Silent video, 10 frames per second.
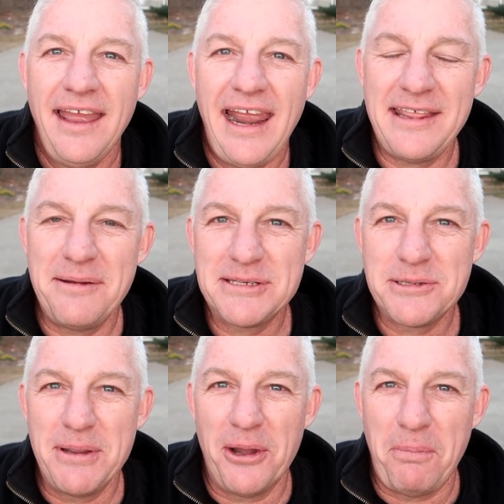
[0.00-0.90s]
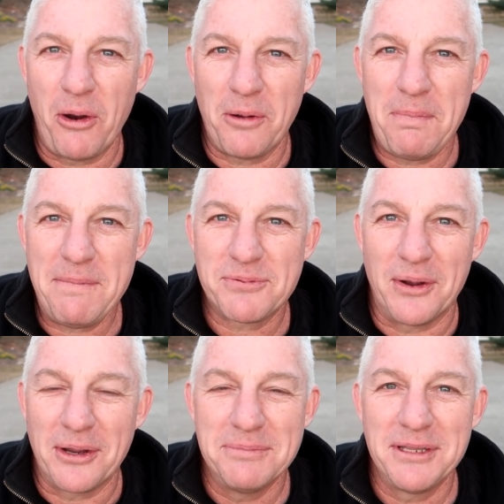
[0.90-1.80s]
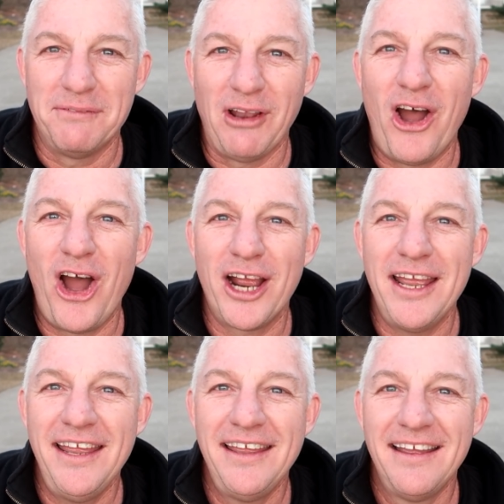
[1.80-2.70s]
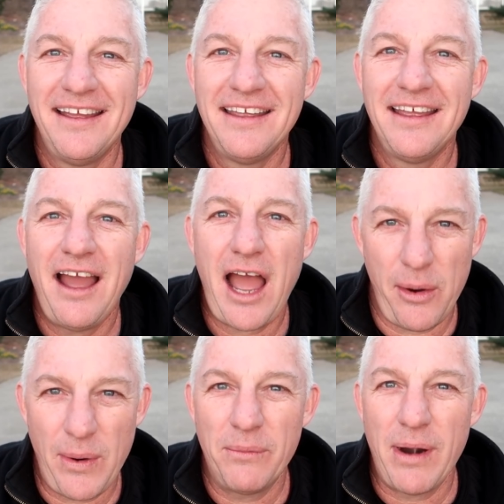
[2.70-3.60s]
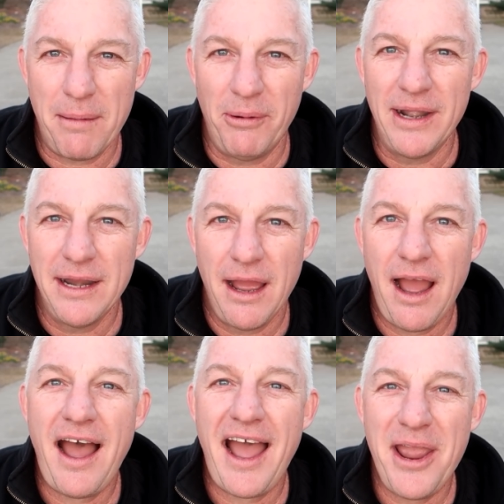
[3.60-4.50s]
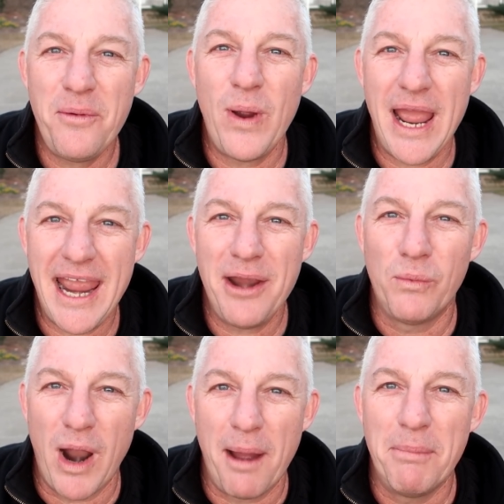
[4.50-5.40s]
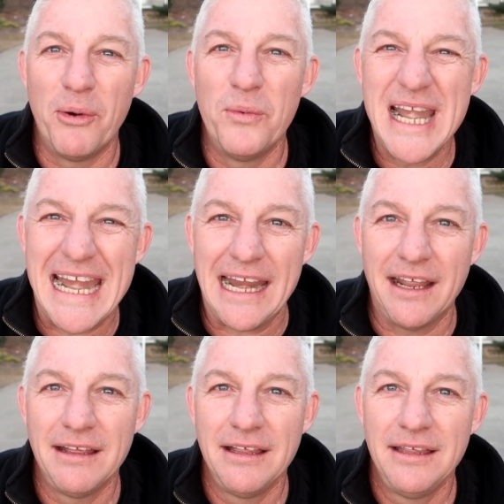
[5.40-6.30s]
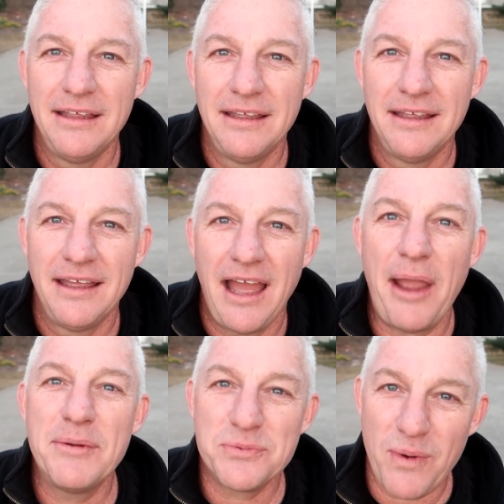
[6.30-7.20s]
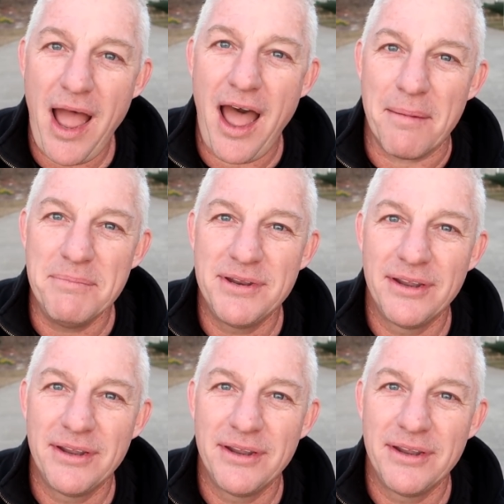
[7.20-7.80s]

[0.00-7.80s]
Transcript: Hey there, Mister Bill Poker peeps. Welcome to the vlog. Highway robbery. Highway robbery. I was robbed.